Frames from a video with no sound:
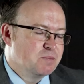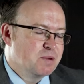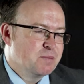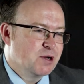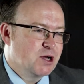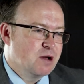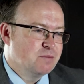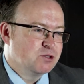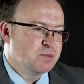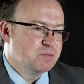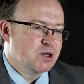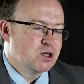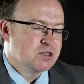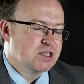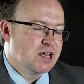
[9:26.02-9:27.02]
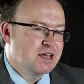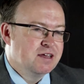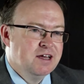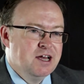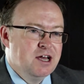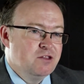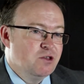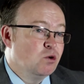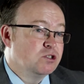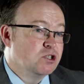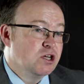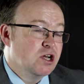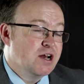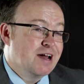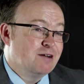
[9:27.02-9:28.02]
people come to me because they want to
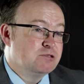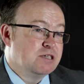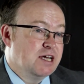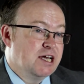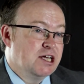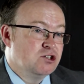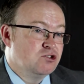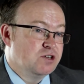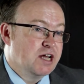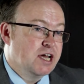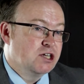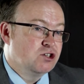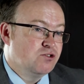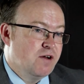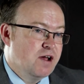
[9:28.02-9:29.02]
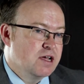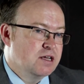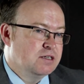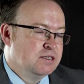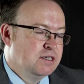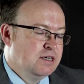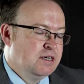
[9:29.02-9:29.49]
learn how to intraday trade.